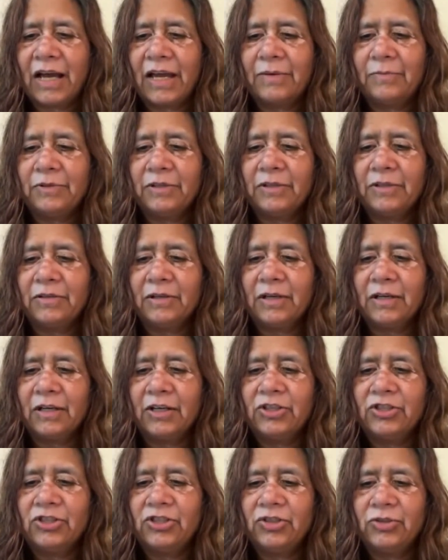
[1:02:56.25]
I would
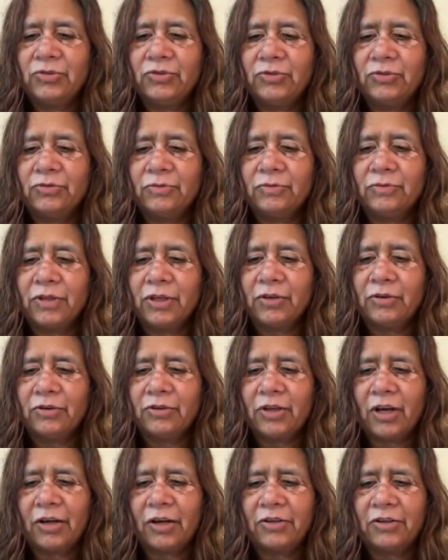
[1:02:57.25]
urge you to,
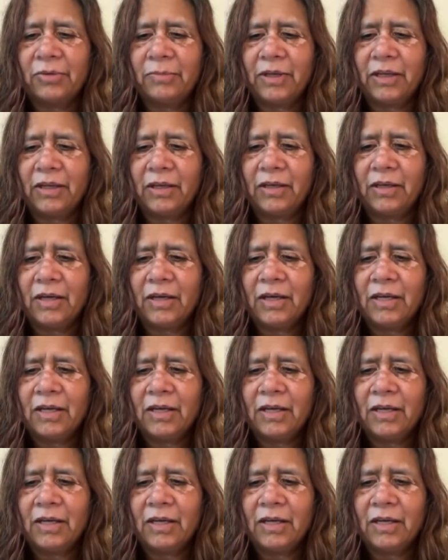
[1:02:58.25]
talk to me.